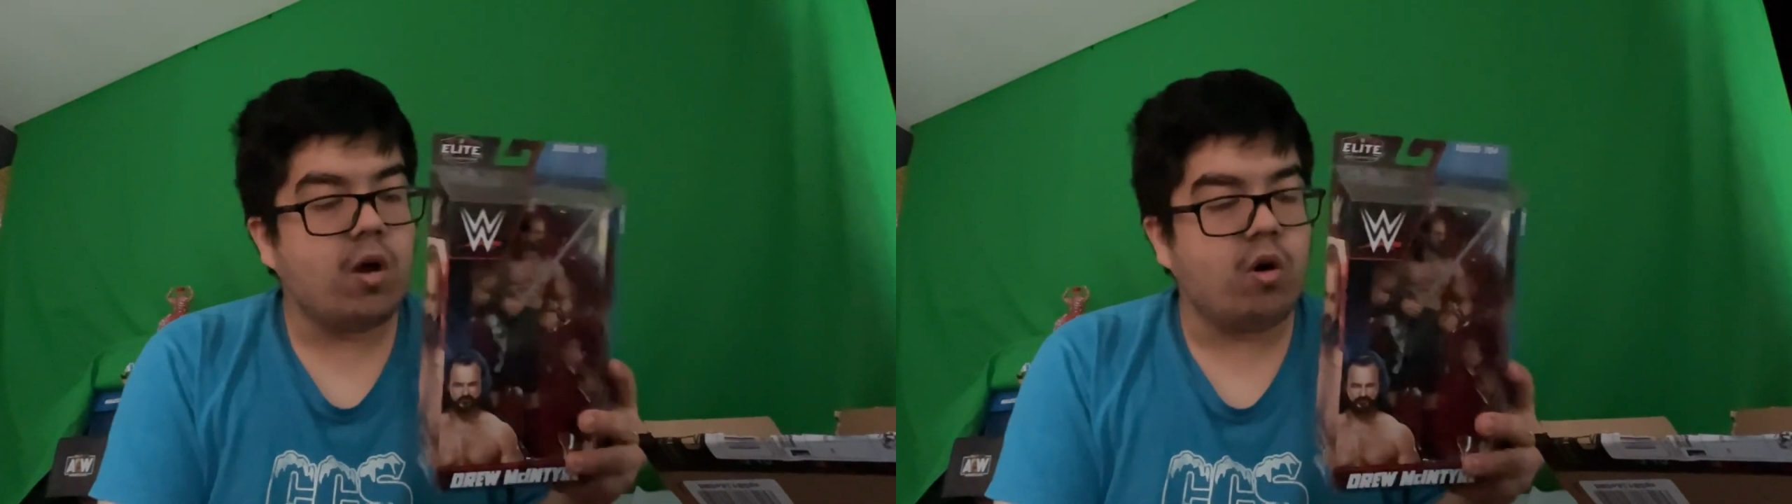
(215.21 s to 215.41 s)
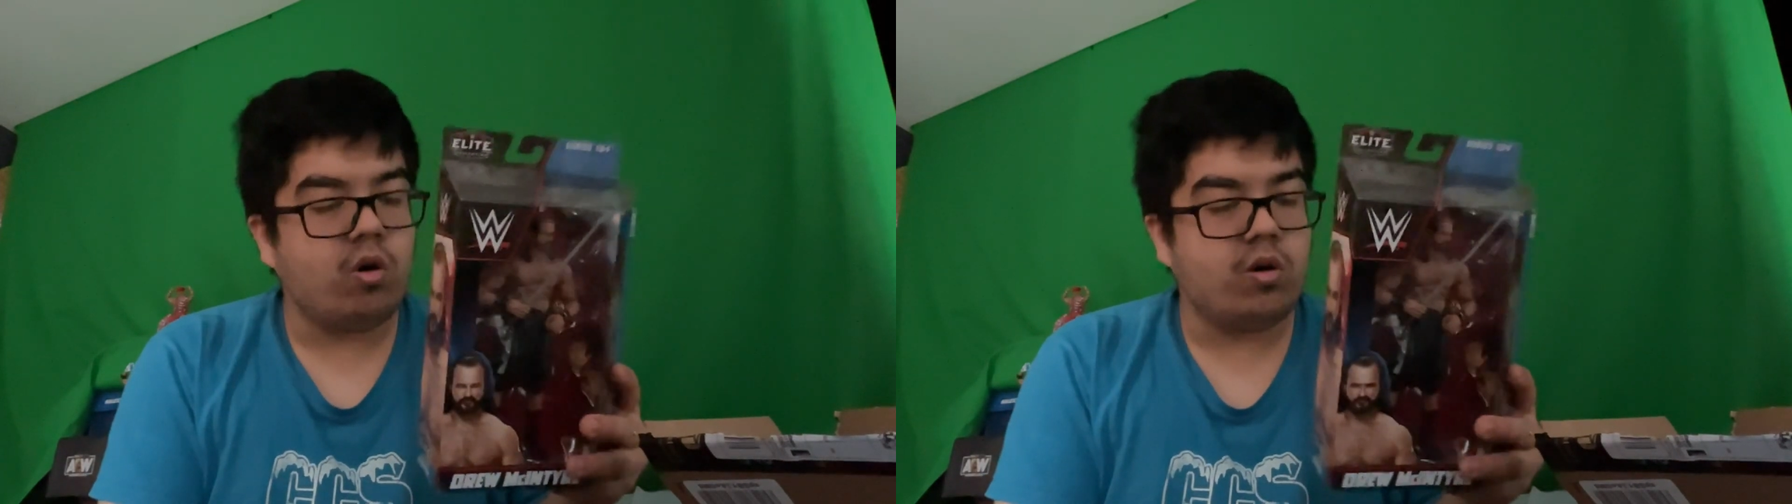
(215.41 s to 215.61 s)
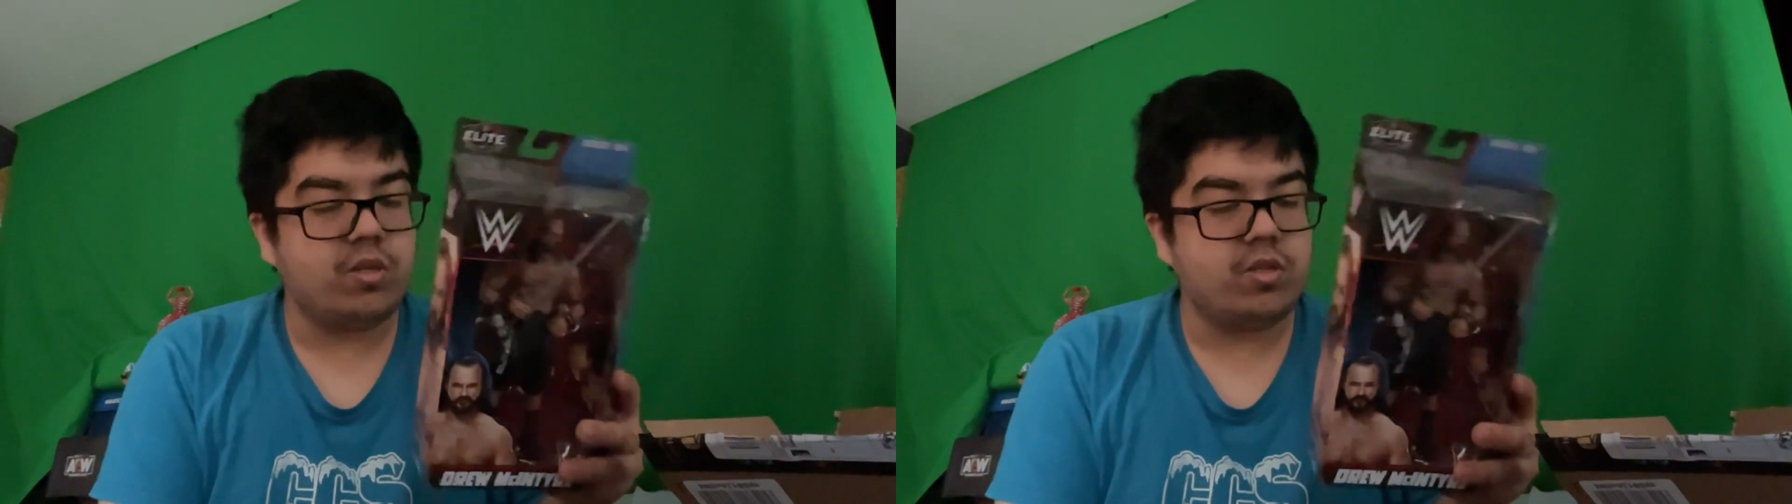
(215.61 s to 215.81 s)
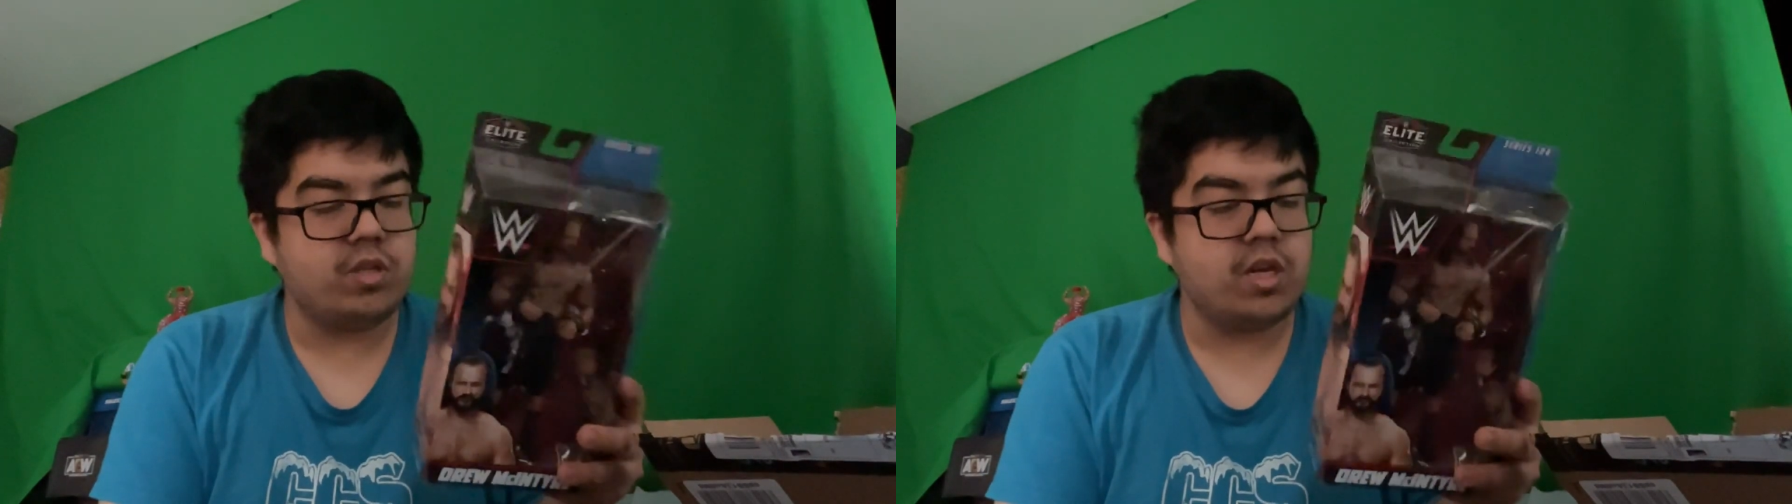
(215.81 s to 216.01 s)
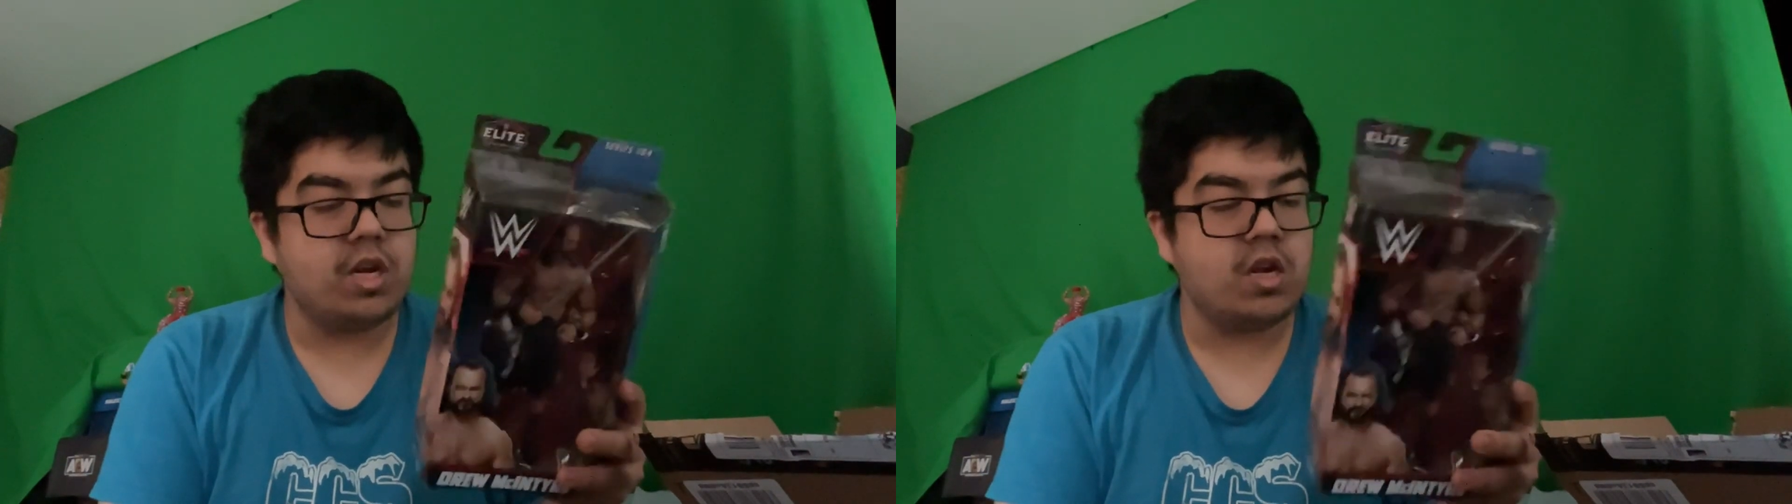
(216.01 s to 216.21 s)
Or you
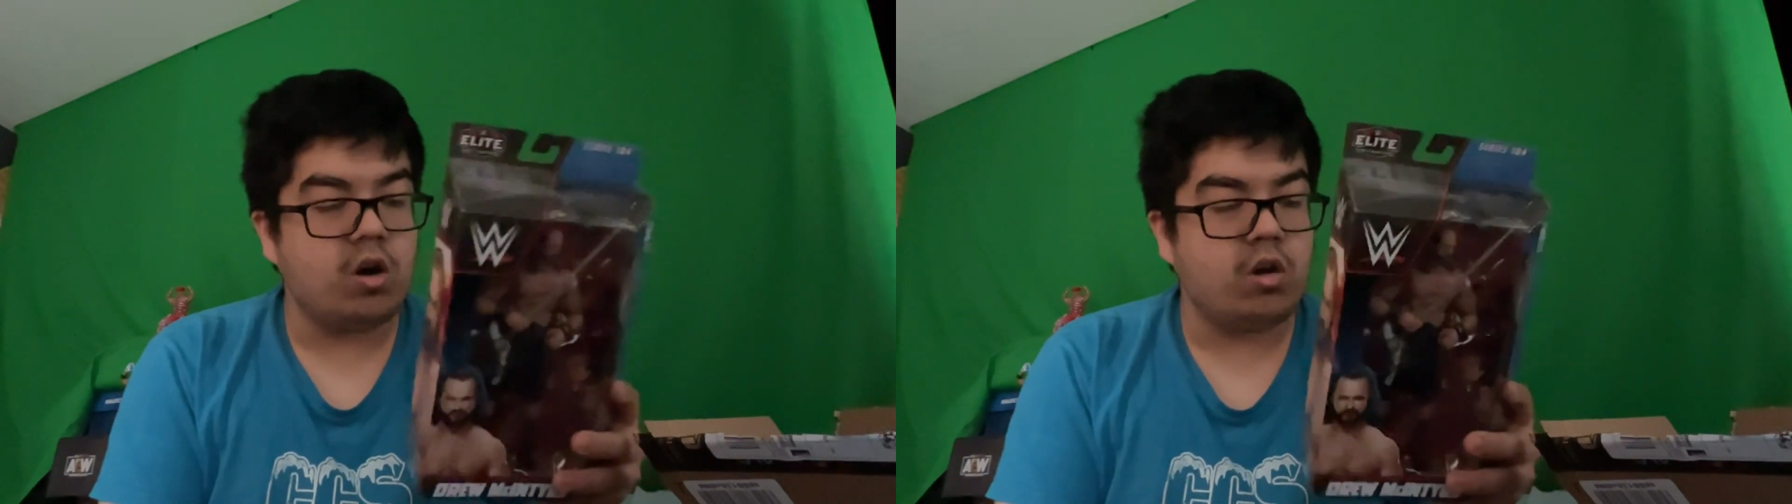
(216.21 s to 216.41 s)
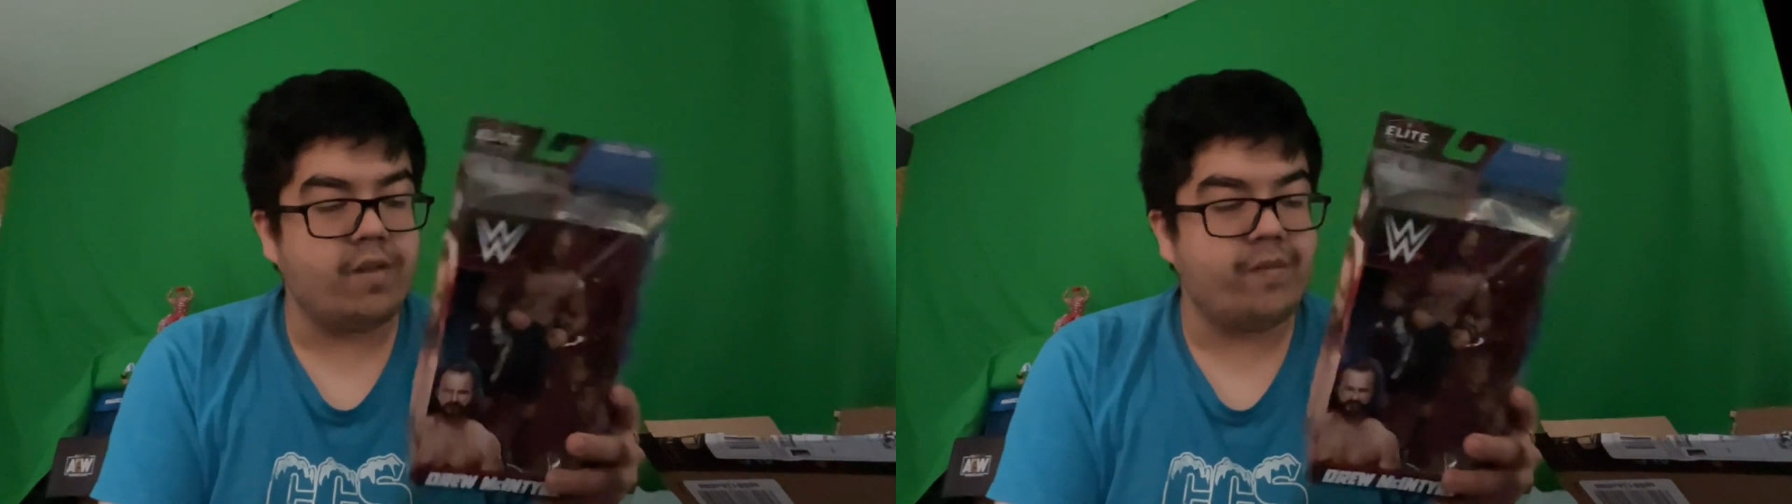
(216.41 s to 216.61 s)
can call it